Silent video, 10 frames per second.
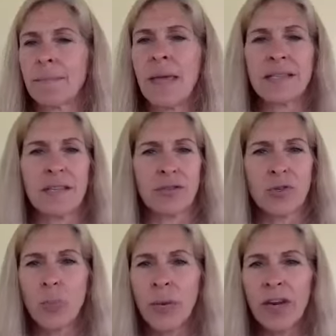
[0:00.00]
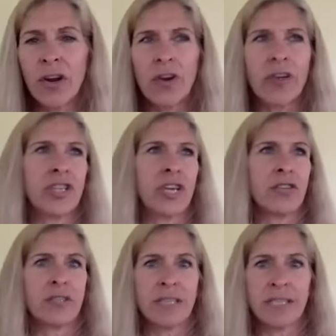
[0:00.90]
makes it sweeter. It
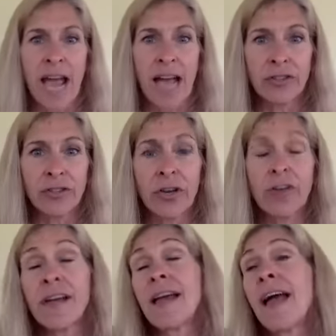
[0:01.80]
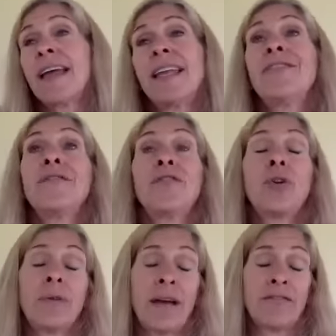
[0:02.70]
changes the texture. And even if you
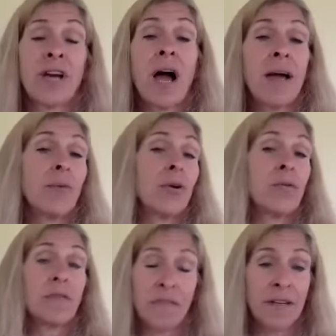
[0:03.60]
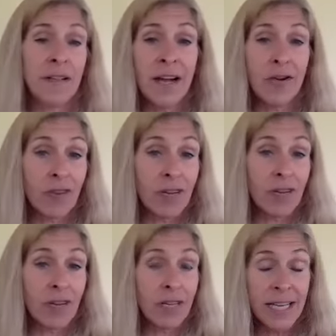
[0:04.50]
don't have time or don't feel like grilling
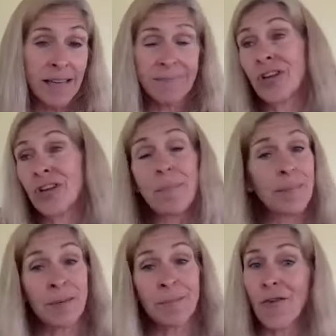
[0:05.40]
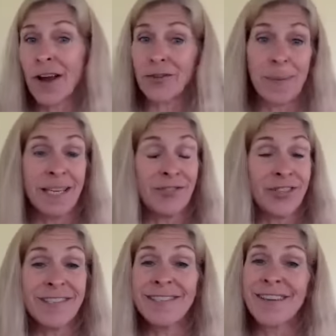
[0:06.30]
it, chop up some fresh
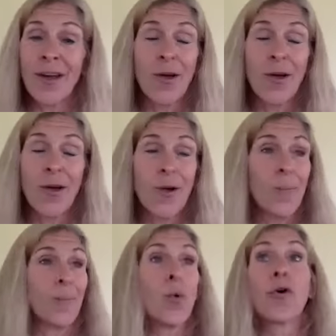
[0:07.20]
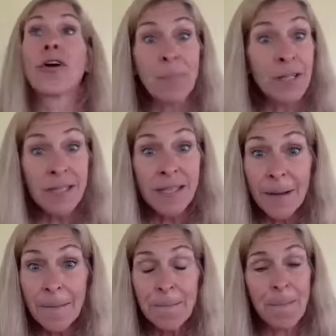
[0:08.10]
peaches or an apple,